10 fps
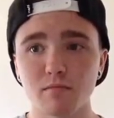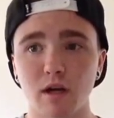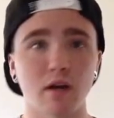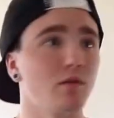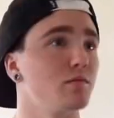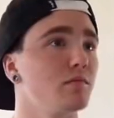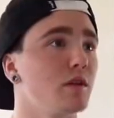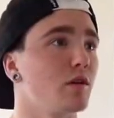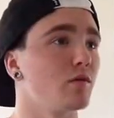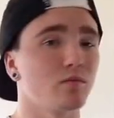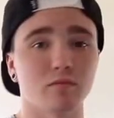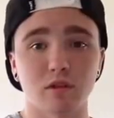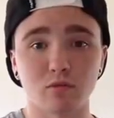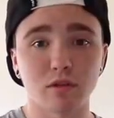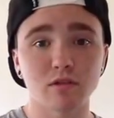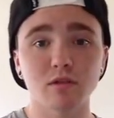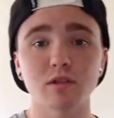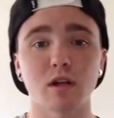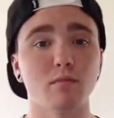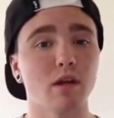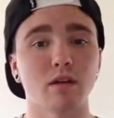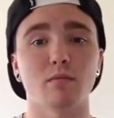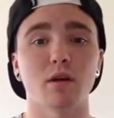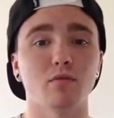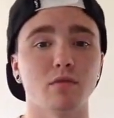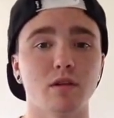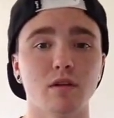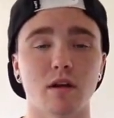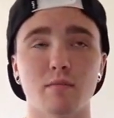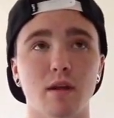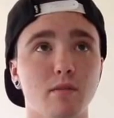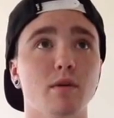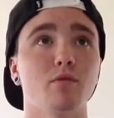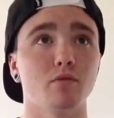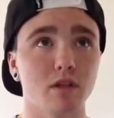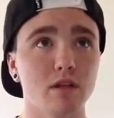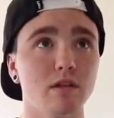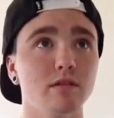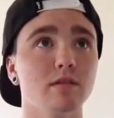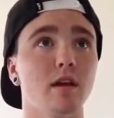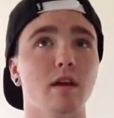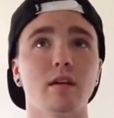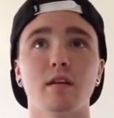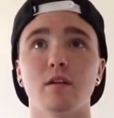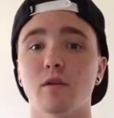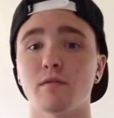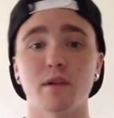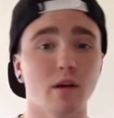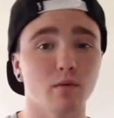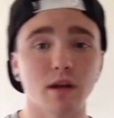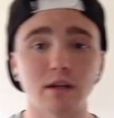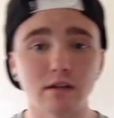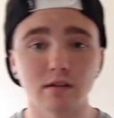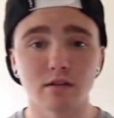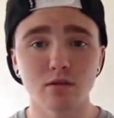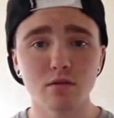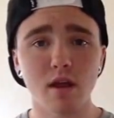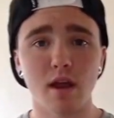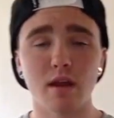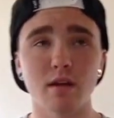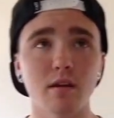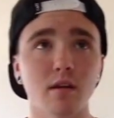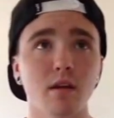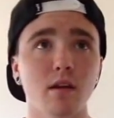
I, did research, and I made up my own routines, and, I figured out what I need to do, and,